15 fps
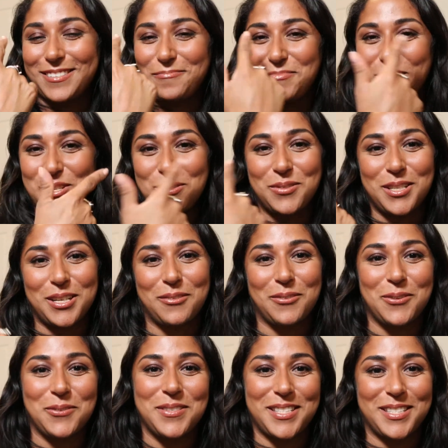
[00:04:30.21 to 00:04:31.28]
Using
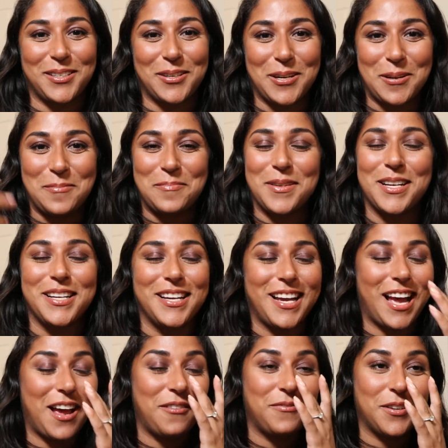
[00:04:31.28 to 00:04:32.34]
growth serum,
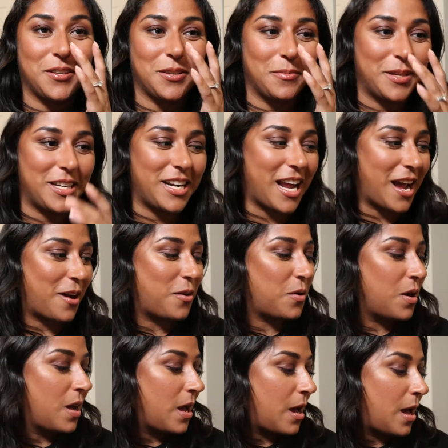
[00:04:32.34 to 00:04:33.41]
I fill them in now.